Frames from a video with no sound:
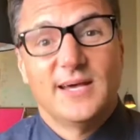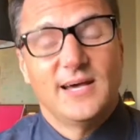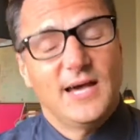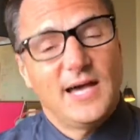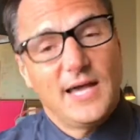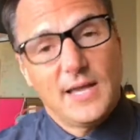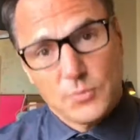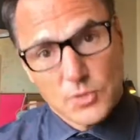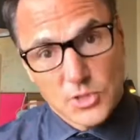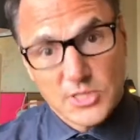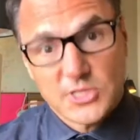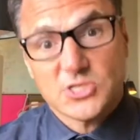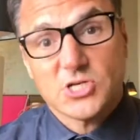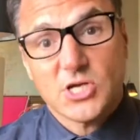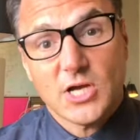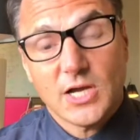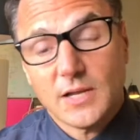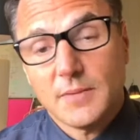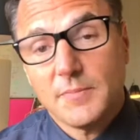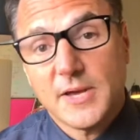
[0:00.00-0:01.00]
And we're going to
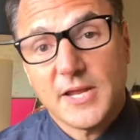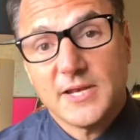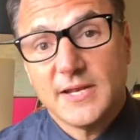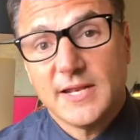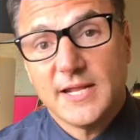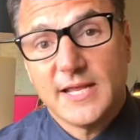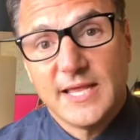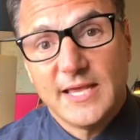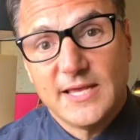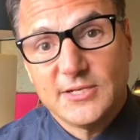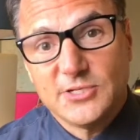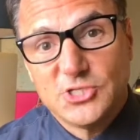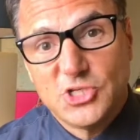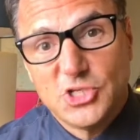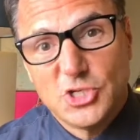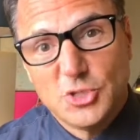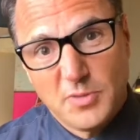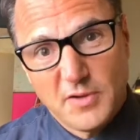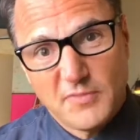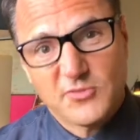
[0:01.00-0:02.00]
talk about it again
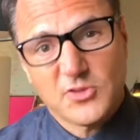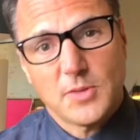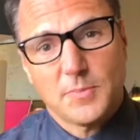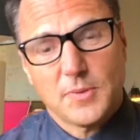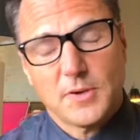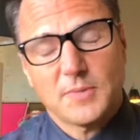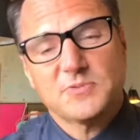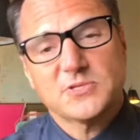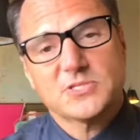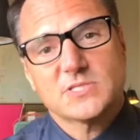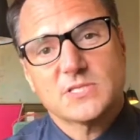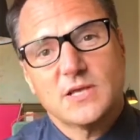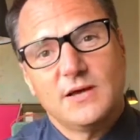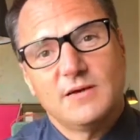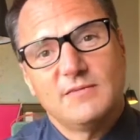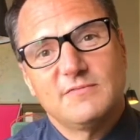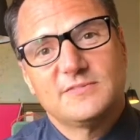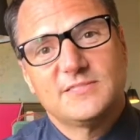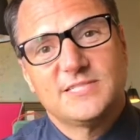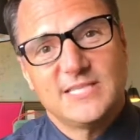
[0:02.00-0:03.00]
too. But for the purpose
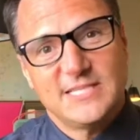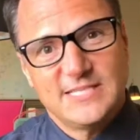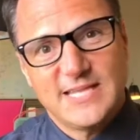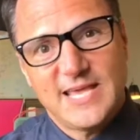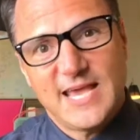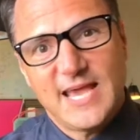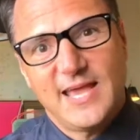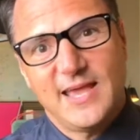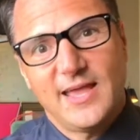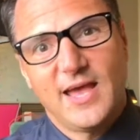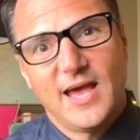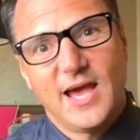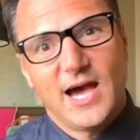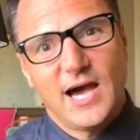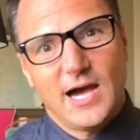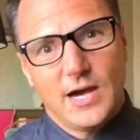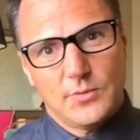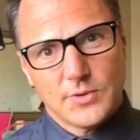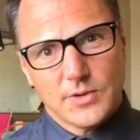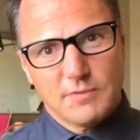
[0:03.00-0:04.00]
of today,
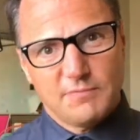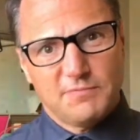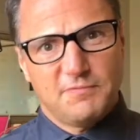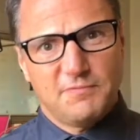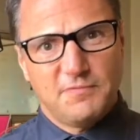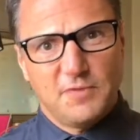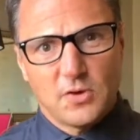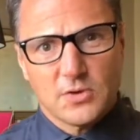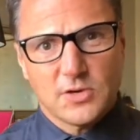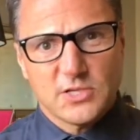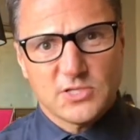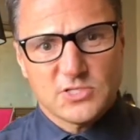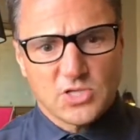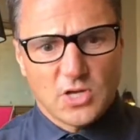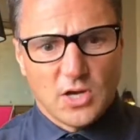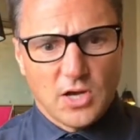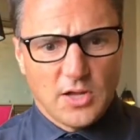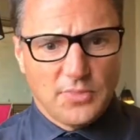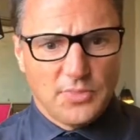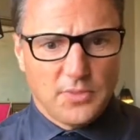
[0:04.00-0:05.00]
I want to focus
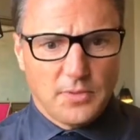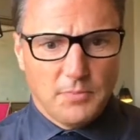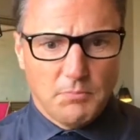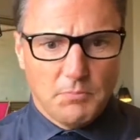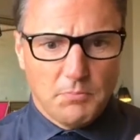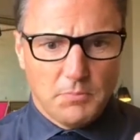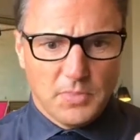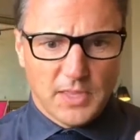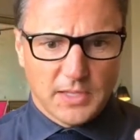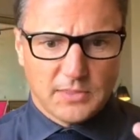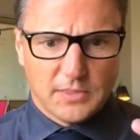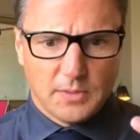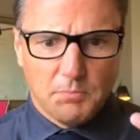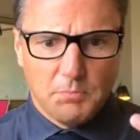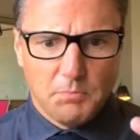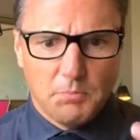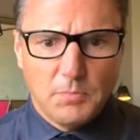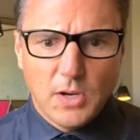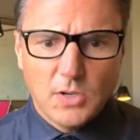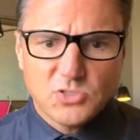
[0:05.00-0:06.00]
on the
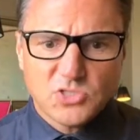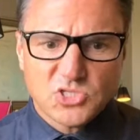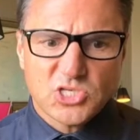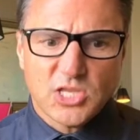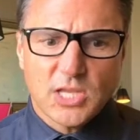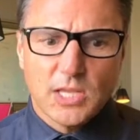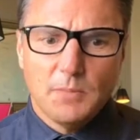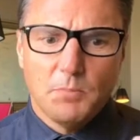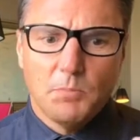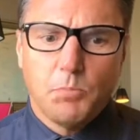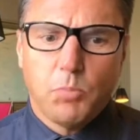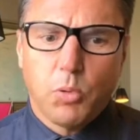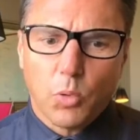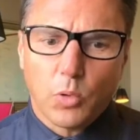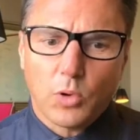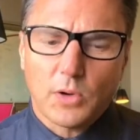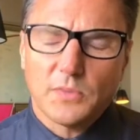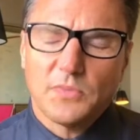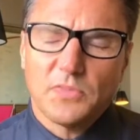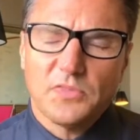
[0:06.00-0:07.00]
most
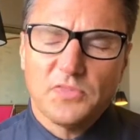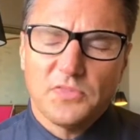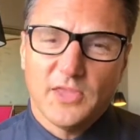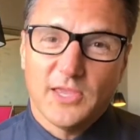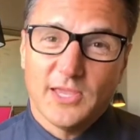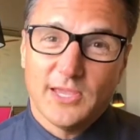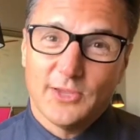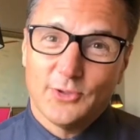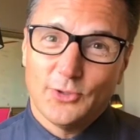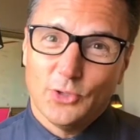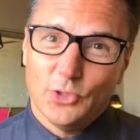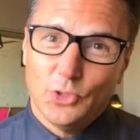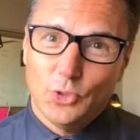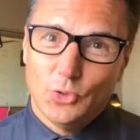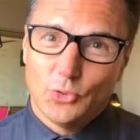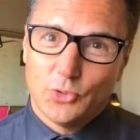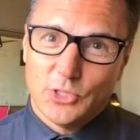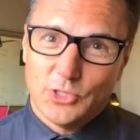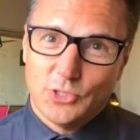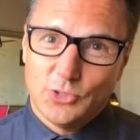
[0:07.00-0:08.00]
important thing
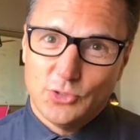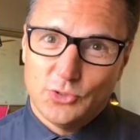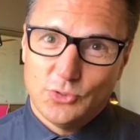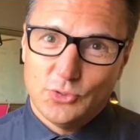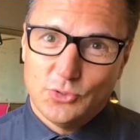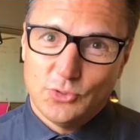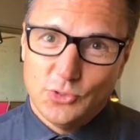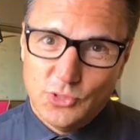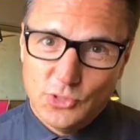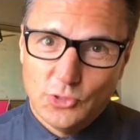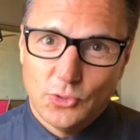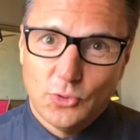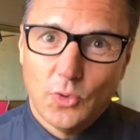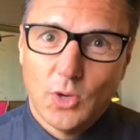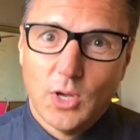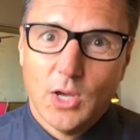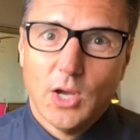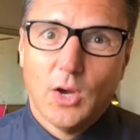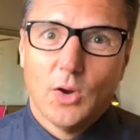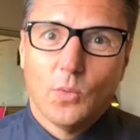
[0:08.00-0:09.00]
you can do
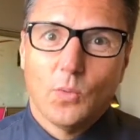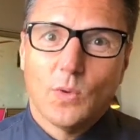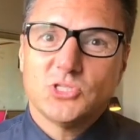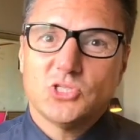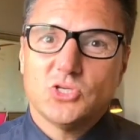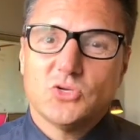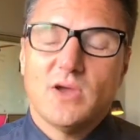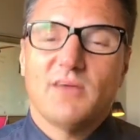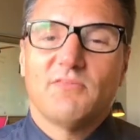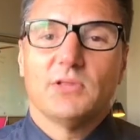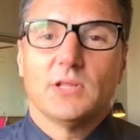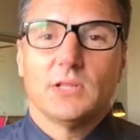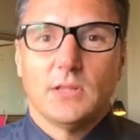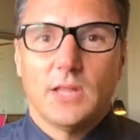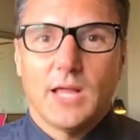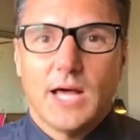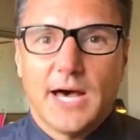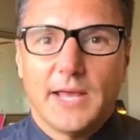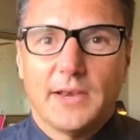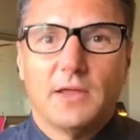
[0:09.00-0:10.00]
once you have a
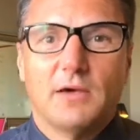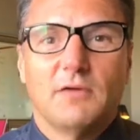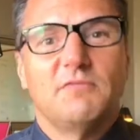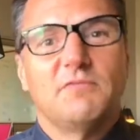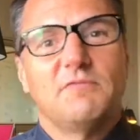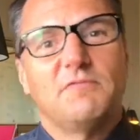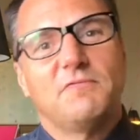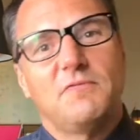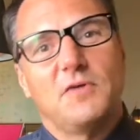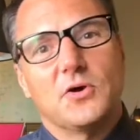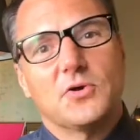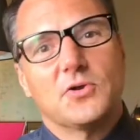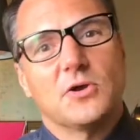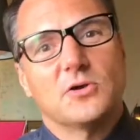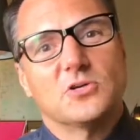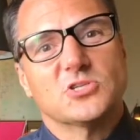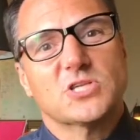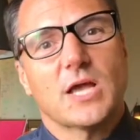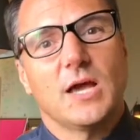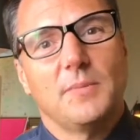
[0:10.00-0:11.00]
lot of
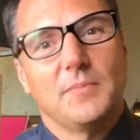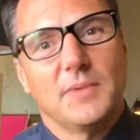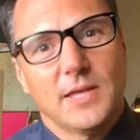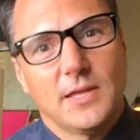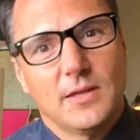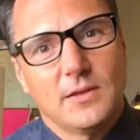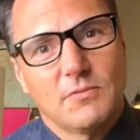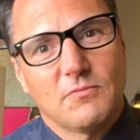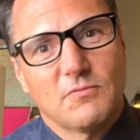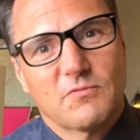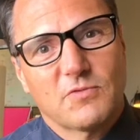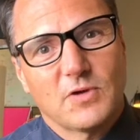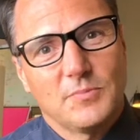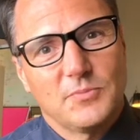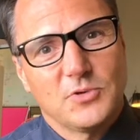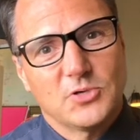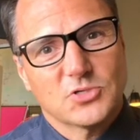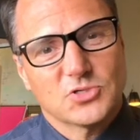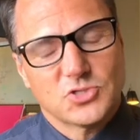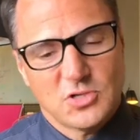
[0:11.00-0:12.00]
photos coming in
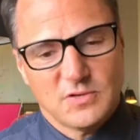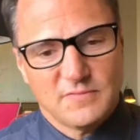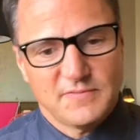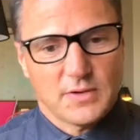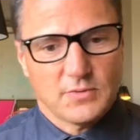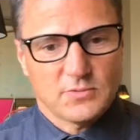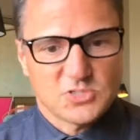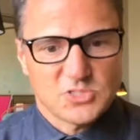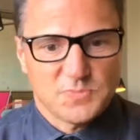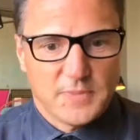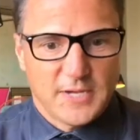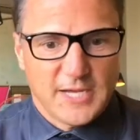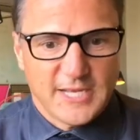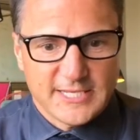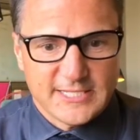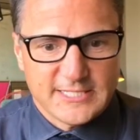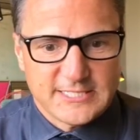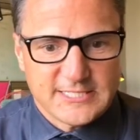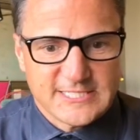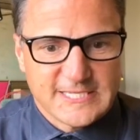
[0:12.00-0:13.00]
from your survey
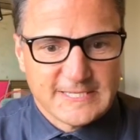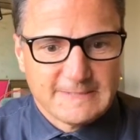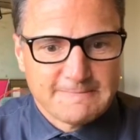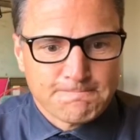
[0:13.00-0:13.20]
respondents.